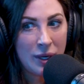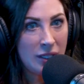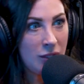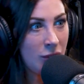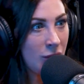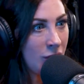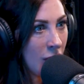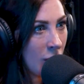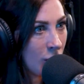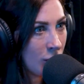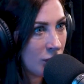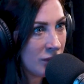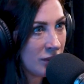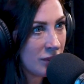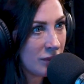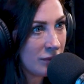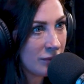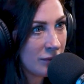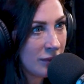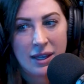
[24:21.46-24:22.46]
we do
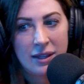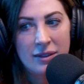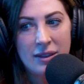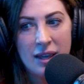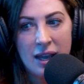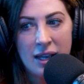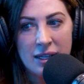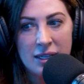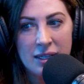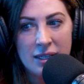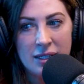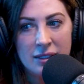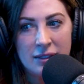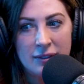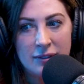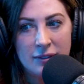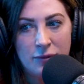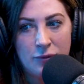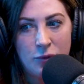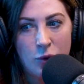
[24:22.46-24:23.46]
those, and that
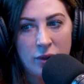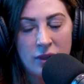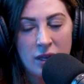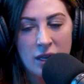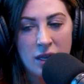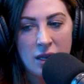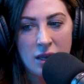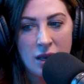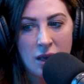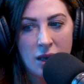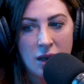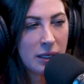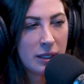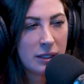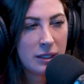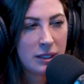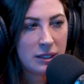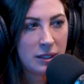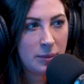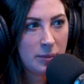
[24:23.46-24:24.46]
is for the
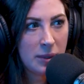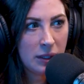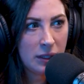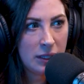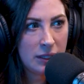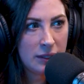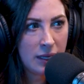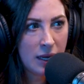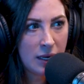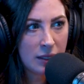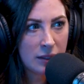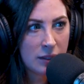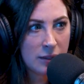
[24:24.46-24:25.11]
American Disabilities Act.